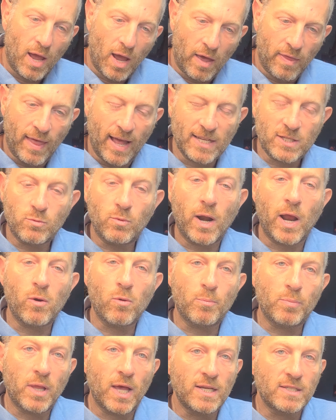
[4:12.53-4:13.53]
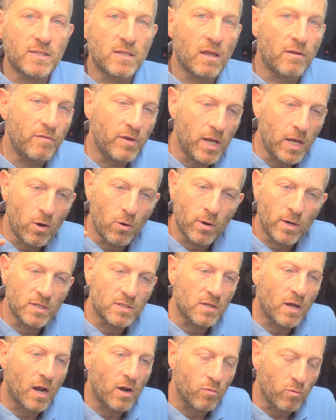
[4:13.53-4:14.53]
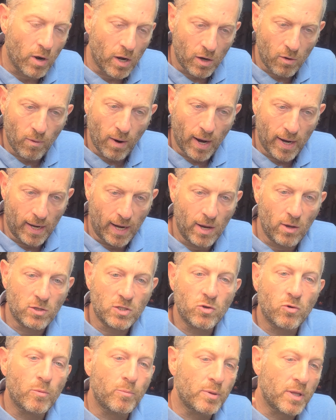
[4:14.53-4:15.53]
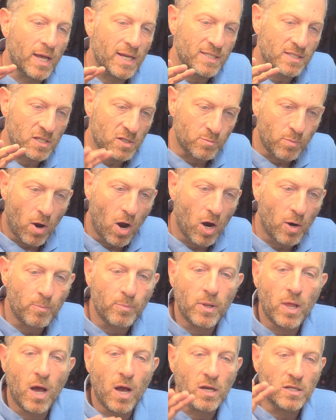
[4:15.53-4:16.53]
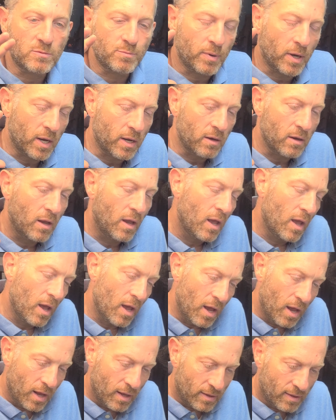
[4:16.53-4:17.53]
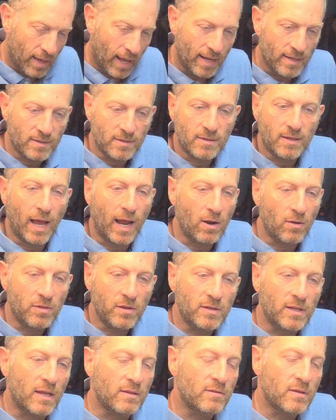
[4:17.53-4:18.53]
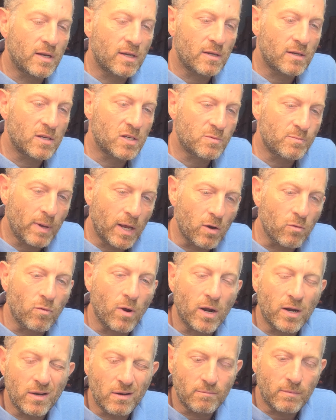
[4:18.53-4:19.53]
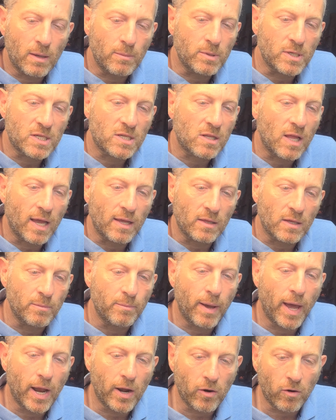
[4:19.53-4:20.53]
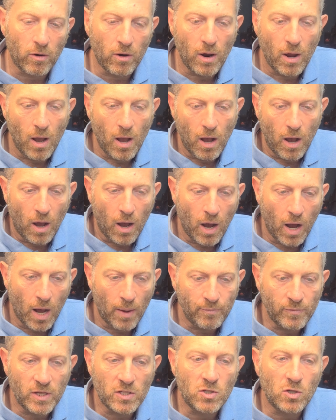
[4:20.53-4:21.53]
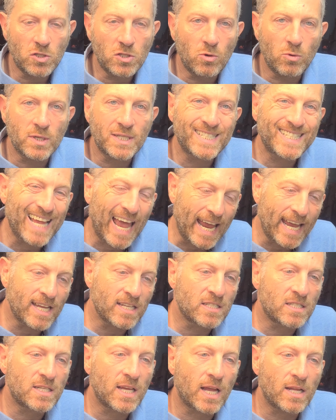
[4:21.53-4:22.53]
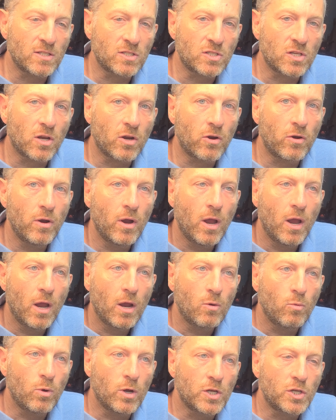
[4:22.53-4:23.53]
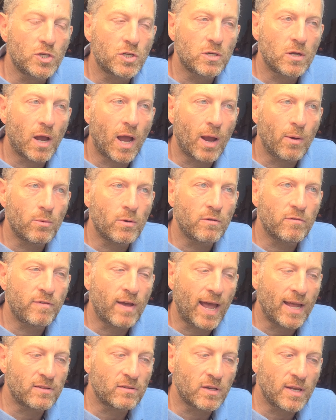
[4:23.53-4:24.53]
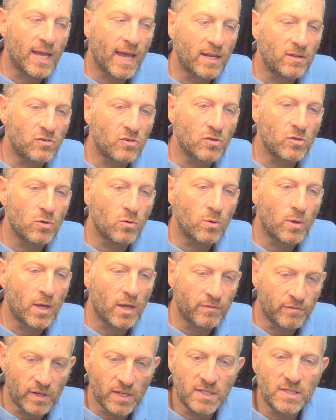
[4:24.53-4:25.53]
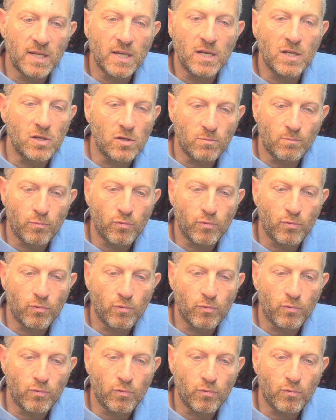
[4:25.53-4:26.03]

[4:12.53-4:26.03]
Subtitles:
and that's what I replaced in that video, and it started running right. I also replaced the spark plugs, but that I don't think that just made it run maybe slightly better. There's also a second sensor which I would have had to get to if this didn't